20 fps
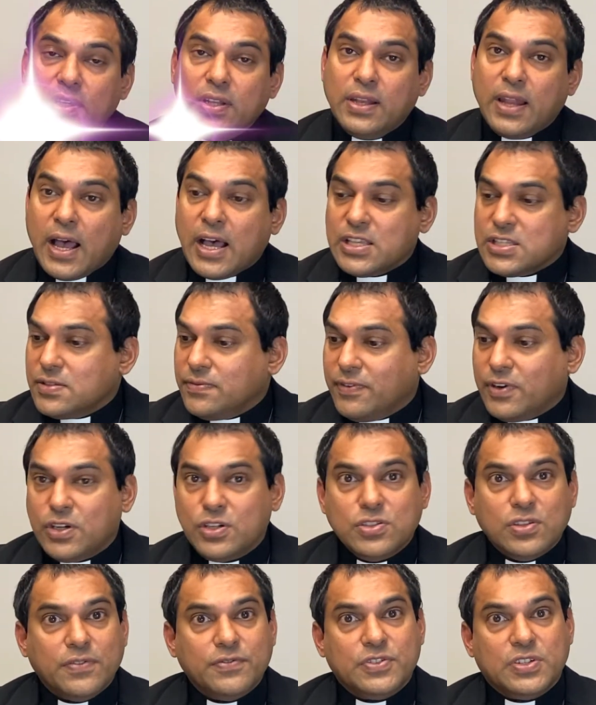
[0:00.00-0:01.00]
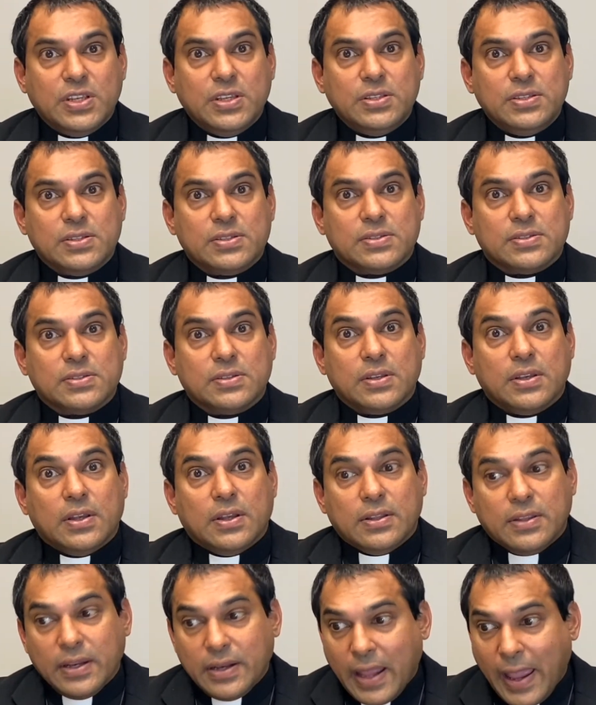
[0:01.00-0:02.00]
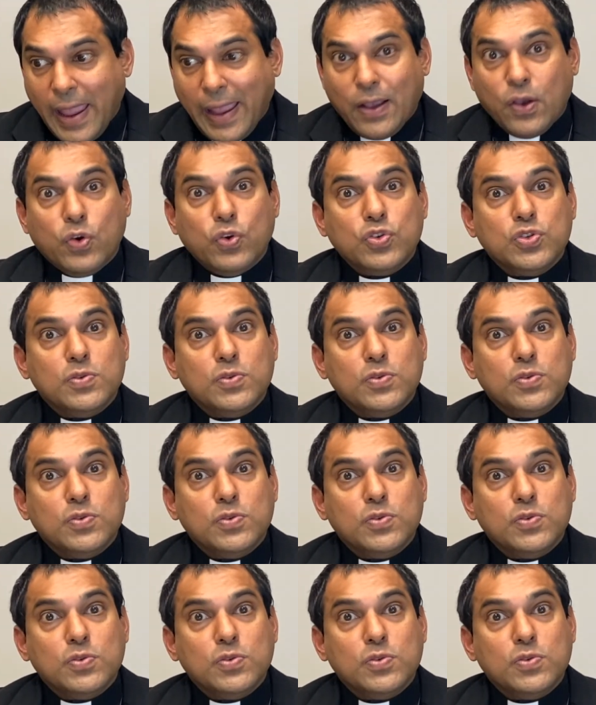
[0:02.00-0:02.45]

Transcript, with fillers: last words of Jesus that echoes